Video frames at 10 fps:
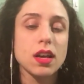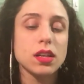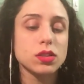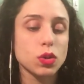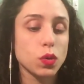
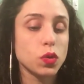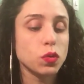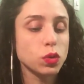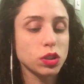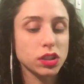So
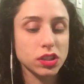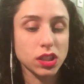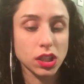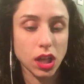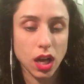you learned a
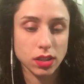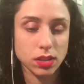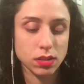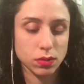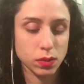
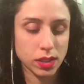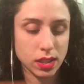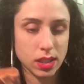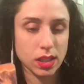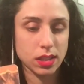lot
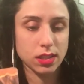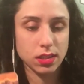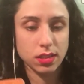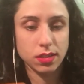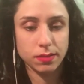with
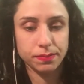this.